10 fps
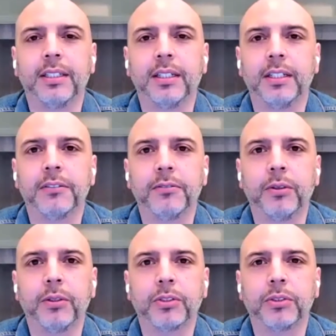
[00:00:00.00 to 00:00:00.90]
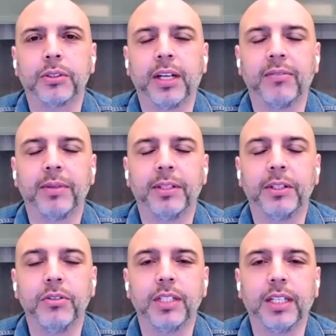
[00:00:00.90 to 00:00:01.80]
other folks have been
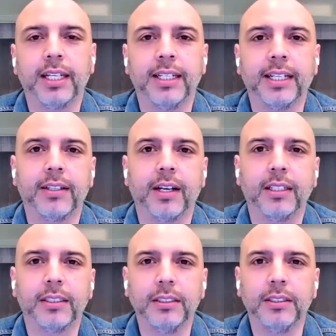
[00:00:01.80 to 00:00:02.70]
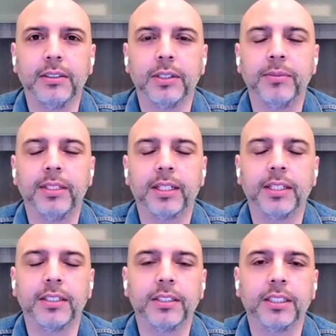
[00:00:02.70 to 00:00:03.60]
using it. And I thought, let me look
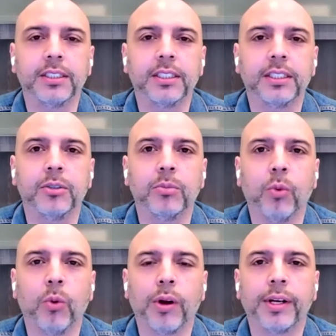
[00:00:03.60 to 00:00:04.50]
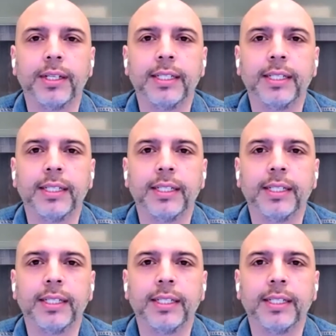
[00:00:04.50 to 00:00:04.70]
into this a little more.